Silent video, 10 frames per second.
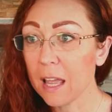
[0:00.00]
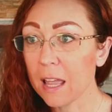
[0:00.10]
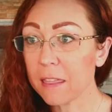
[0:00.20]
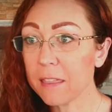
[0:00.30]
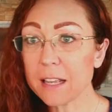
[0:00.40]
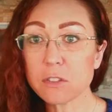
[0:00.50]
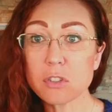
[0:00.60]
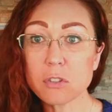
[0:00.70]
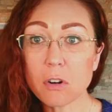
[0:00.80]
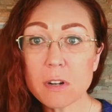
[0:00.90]
that
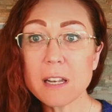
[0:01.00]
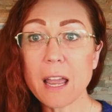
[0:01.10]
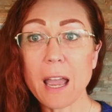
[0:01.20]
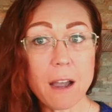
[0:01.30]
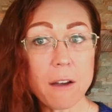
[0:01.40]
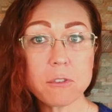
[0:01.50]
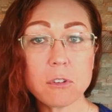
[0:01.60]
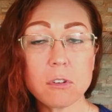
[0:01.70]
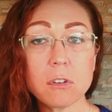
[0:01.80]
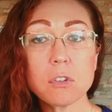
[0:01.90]
started
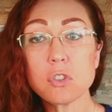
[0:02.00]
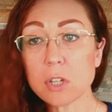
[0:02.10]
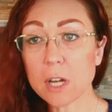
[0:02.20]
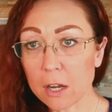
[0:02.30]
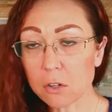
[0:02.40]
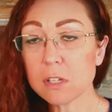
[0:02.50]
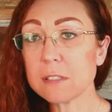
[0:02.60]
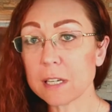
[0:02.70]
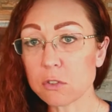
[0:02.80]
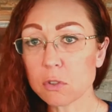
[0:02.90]
after childhood
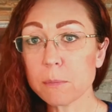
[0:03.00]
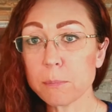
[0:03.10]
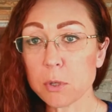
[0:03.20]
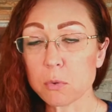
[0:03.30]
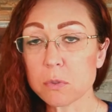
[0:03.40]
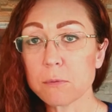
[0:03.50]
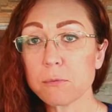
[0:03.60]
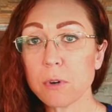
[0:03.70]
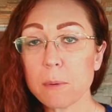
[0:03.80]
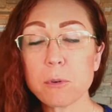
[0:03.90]
sexual abuse
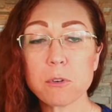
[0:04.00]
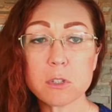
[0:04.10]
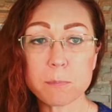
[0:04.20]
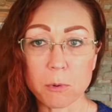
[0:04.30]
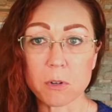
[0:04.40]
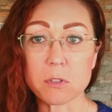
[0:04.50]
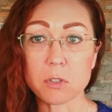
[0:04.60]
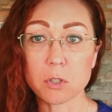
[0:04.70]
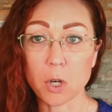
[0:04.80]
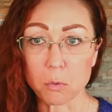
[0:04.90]
from her sports
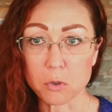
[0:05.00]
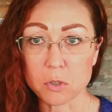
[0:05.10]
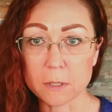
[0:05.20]
coach.